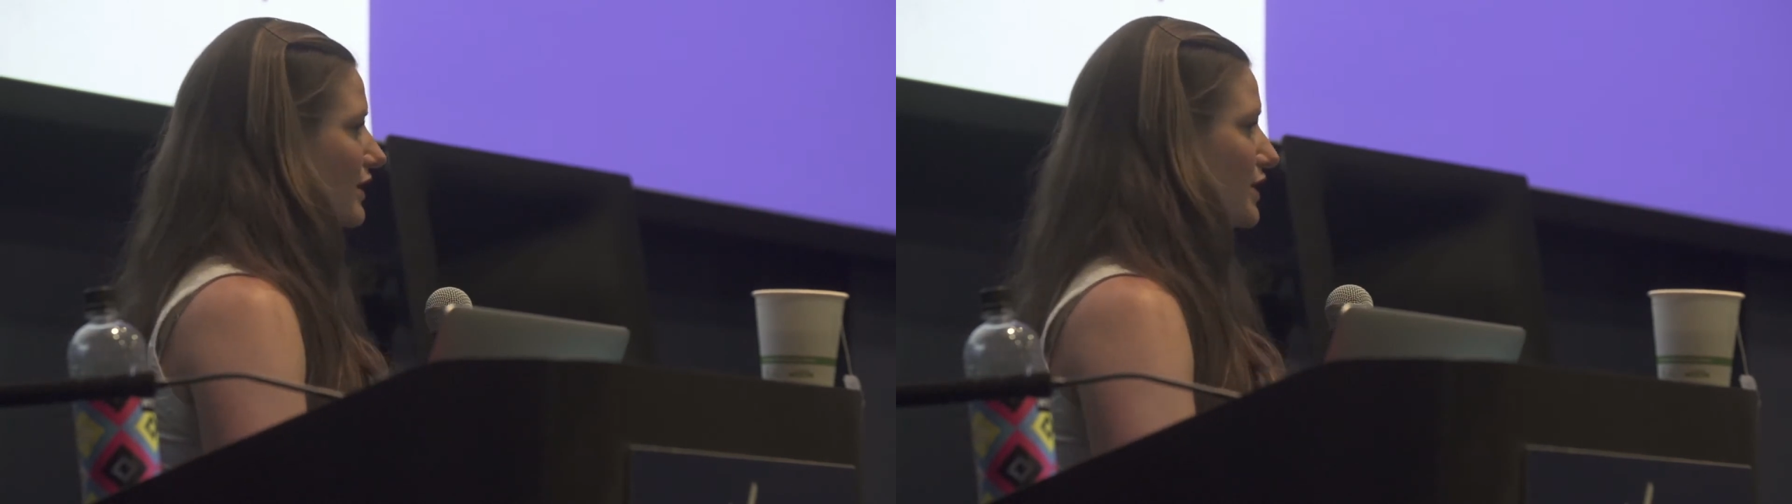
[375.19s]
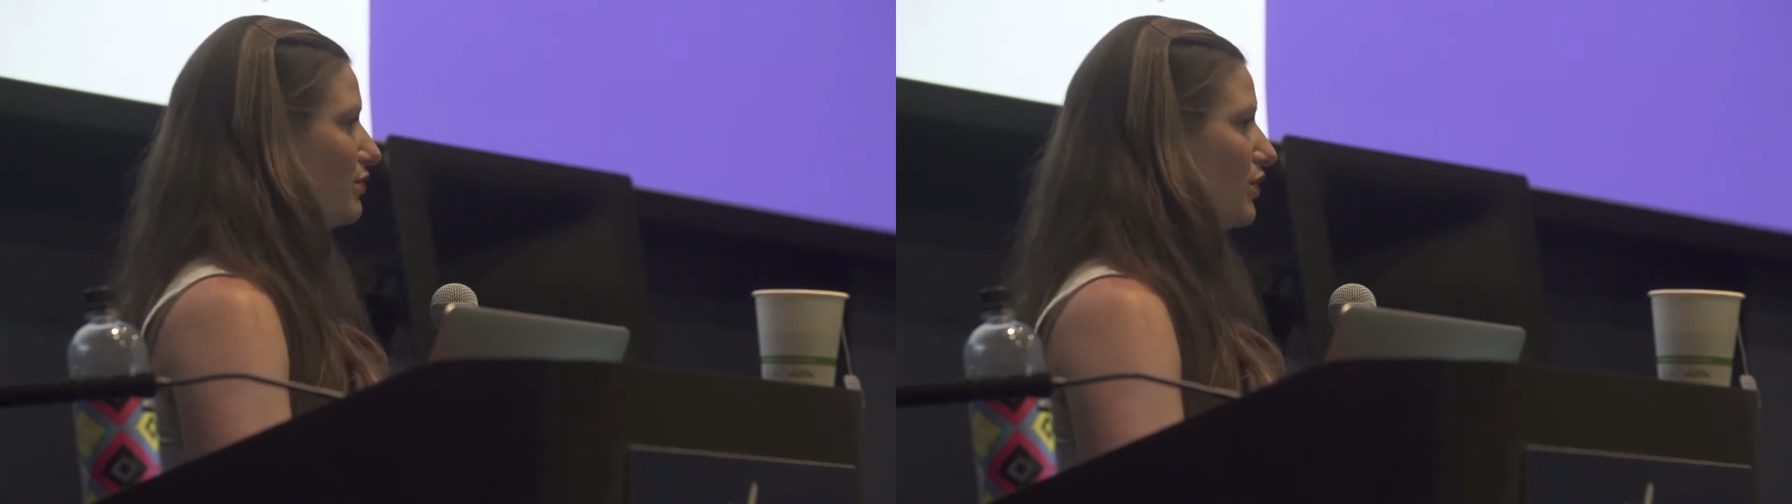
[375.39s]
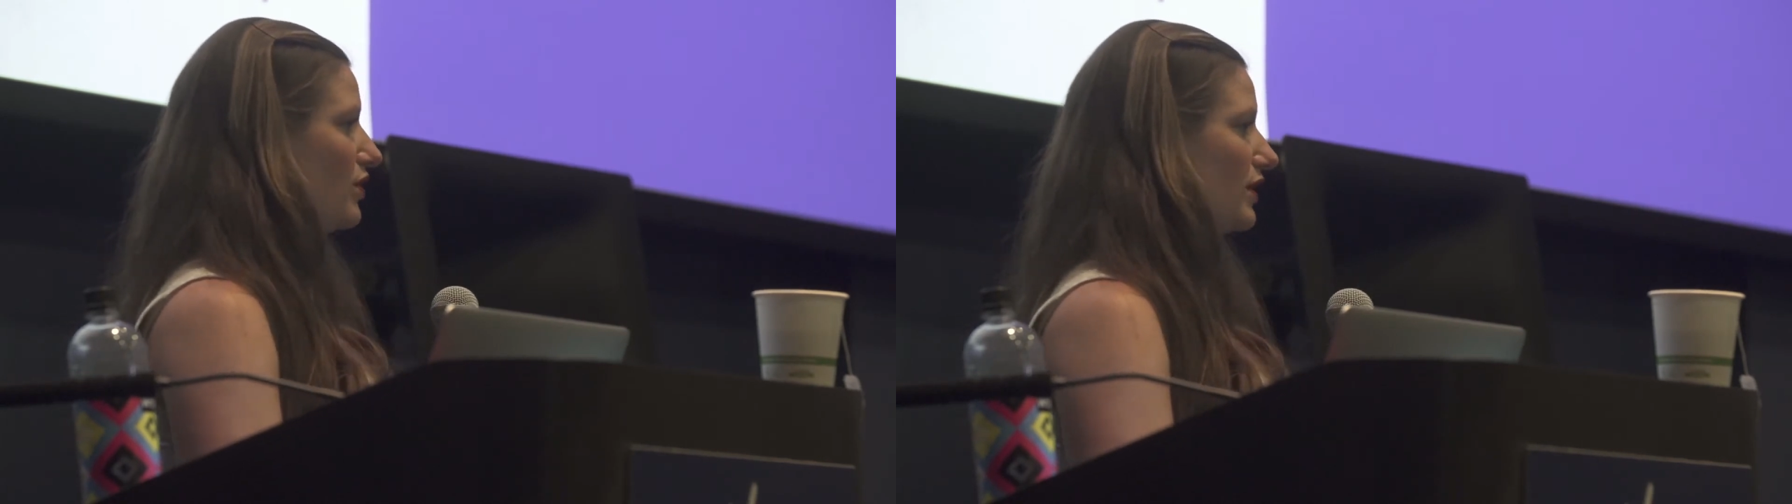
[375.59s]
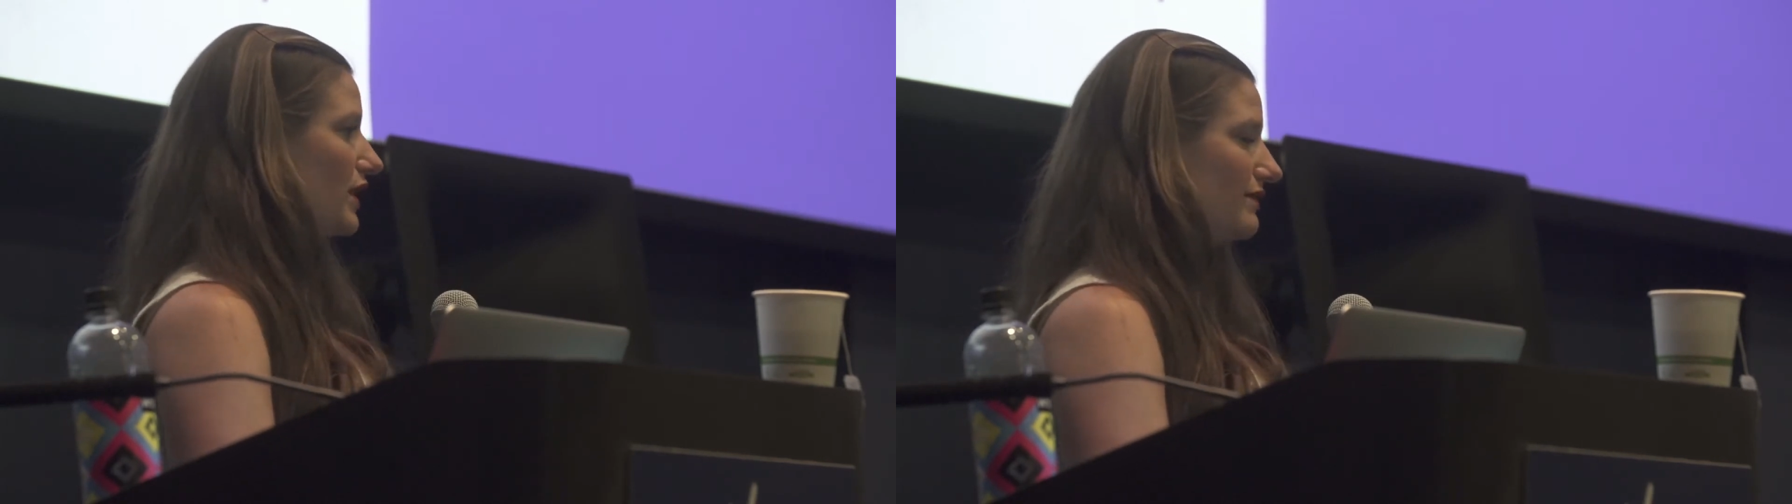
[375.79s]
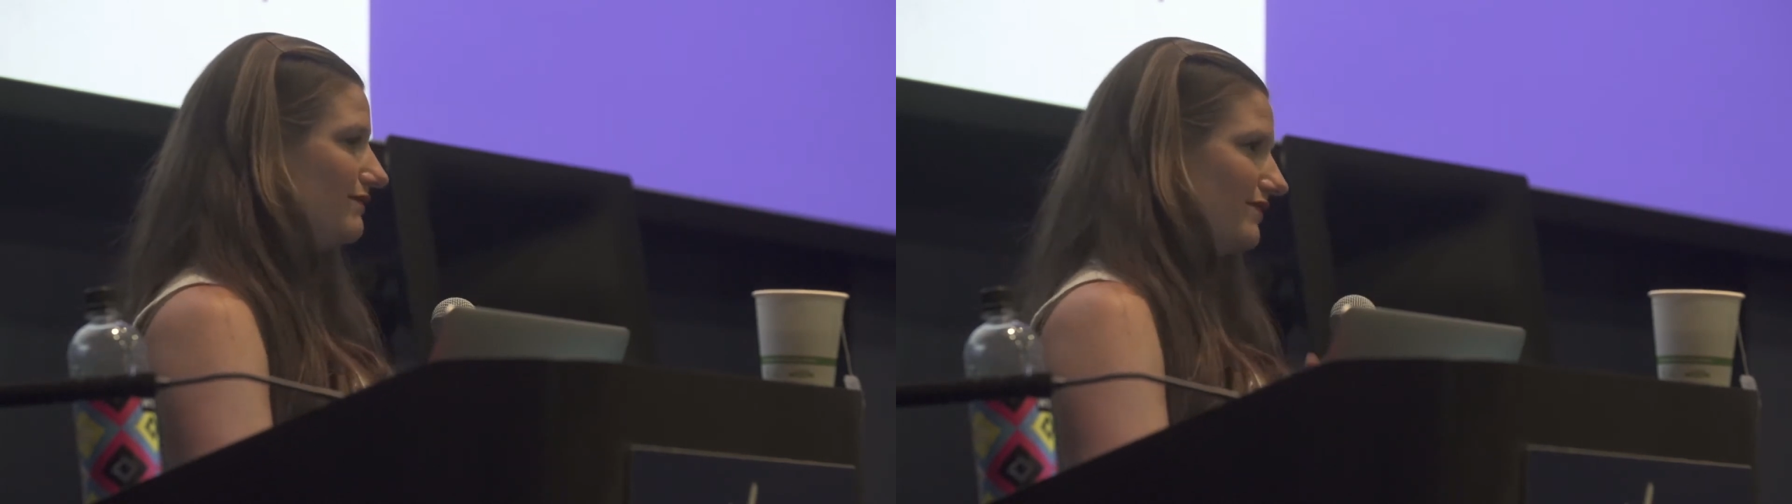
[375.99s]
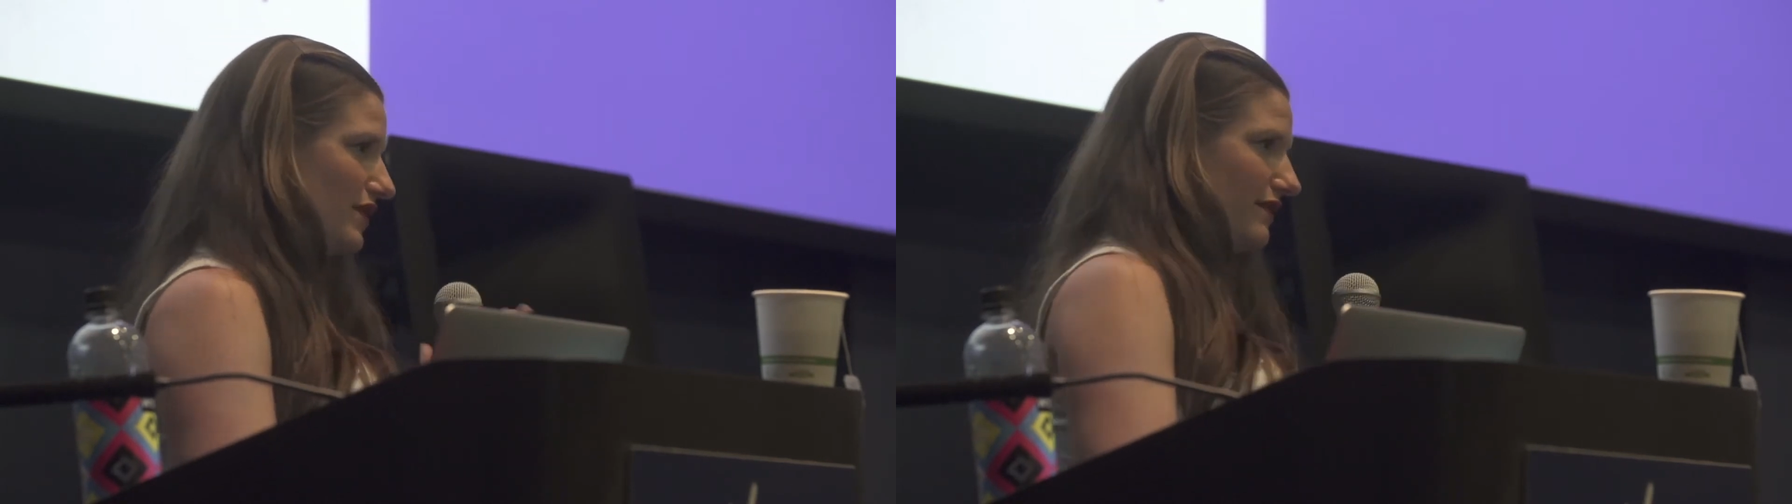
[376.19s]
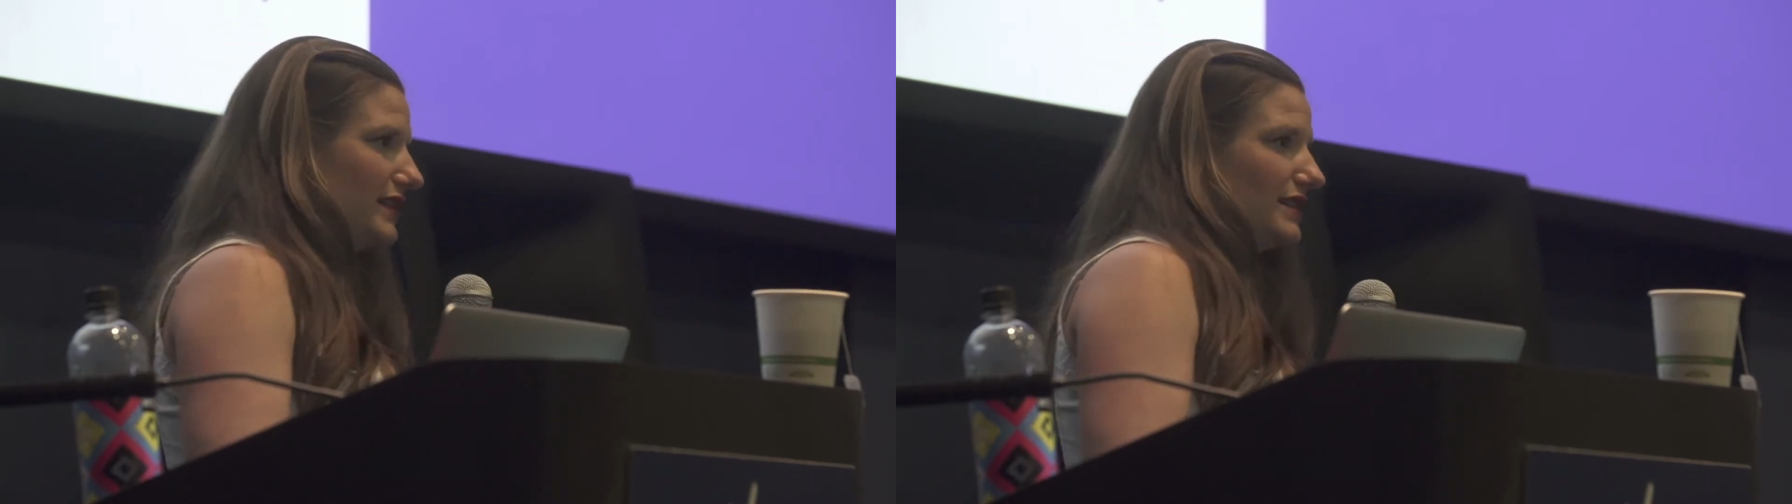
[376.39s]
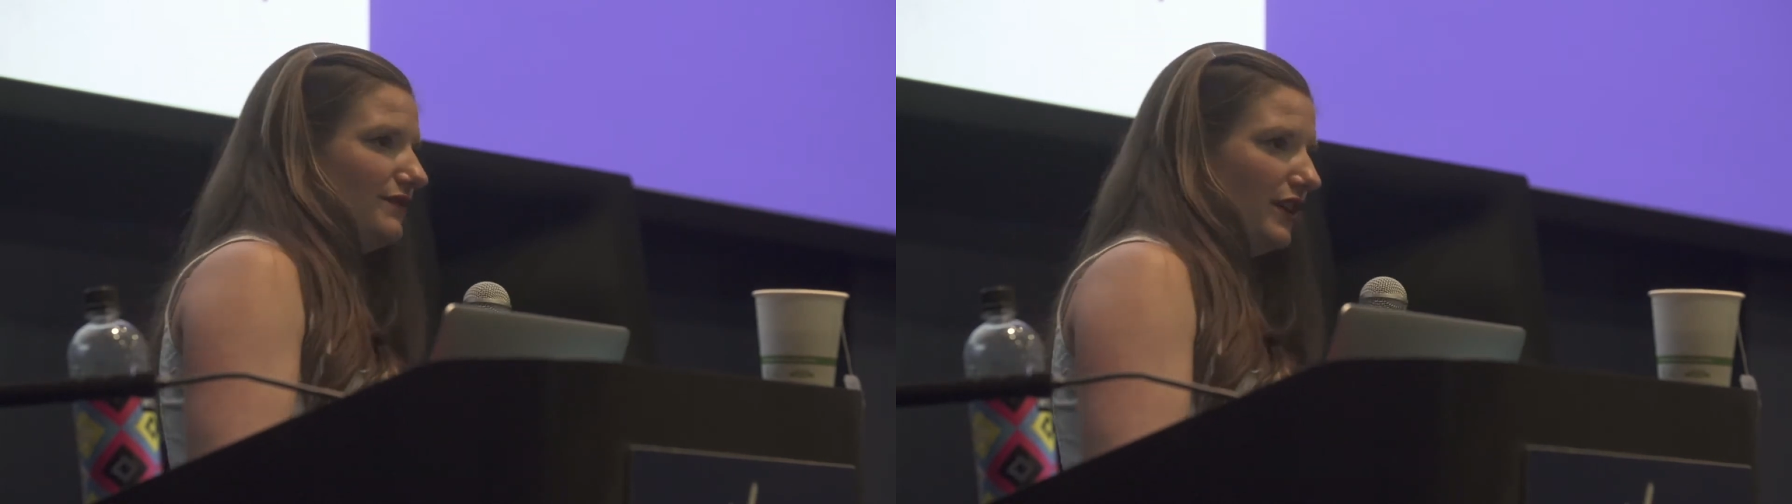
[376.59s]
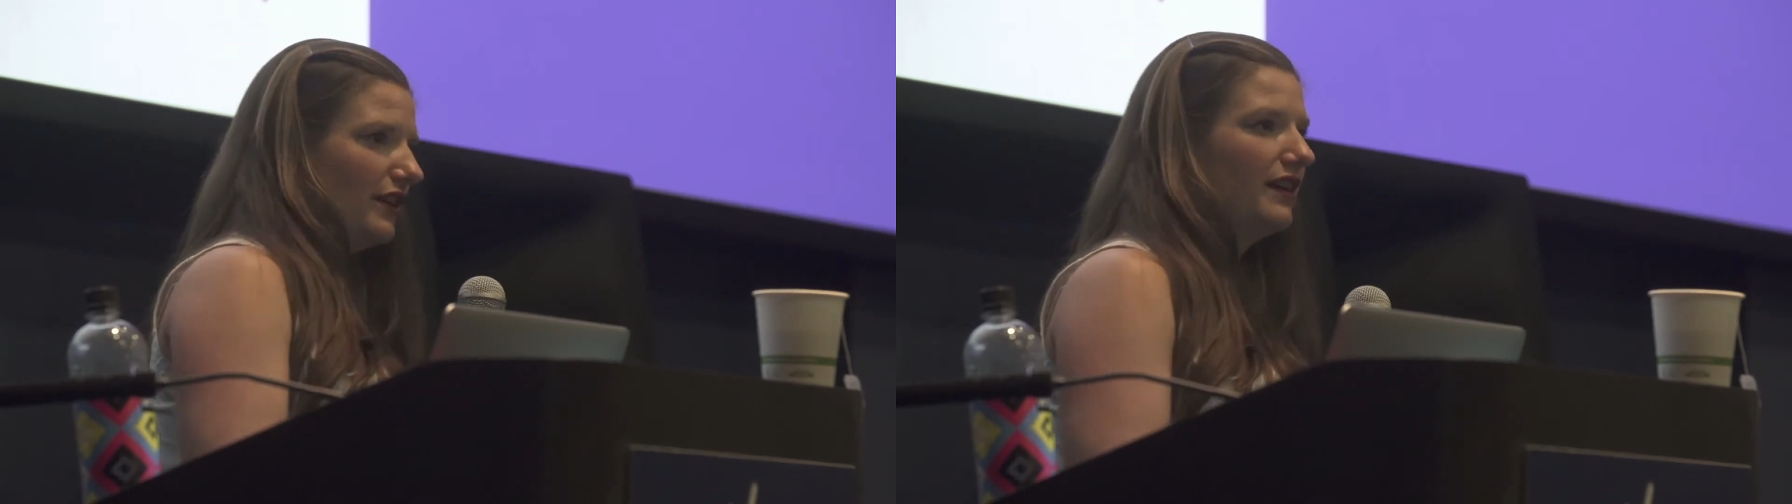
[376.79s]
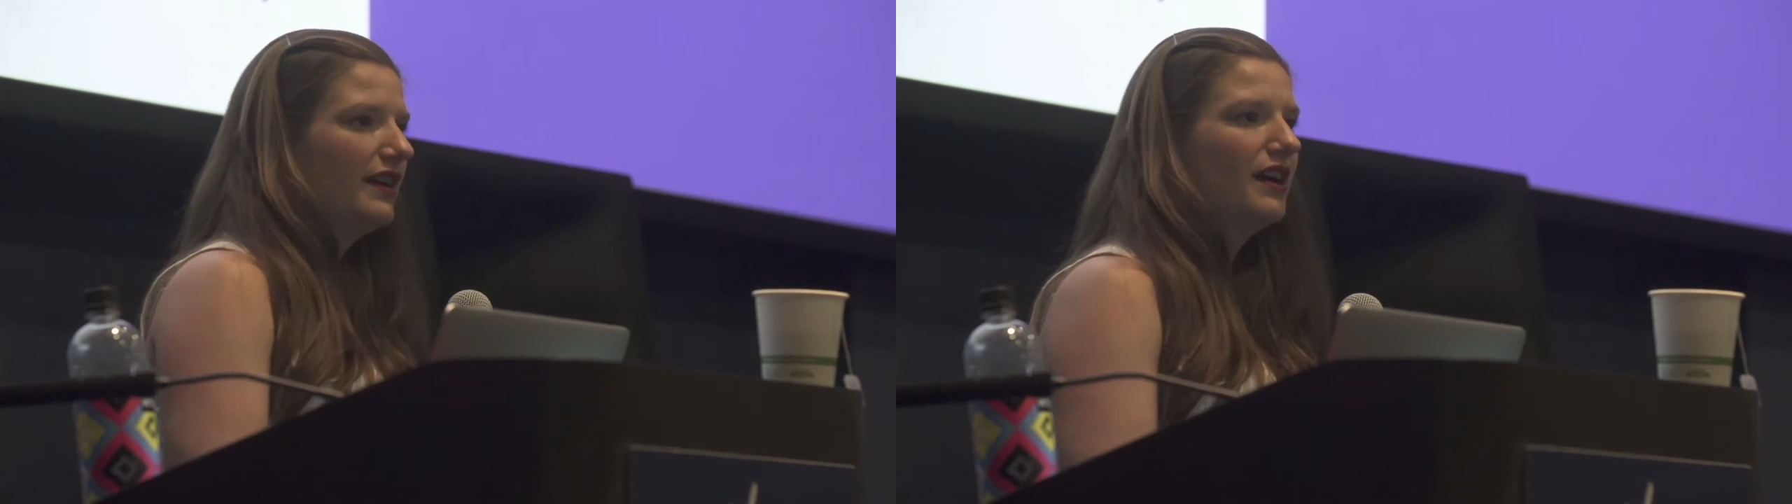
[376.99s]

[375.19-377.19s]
explore the rest of your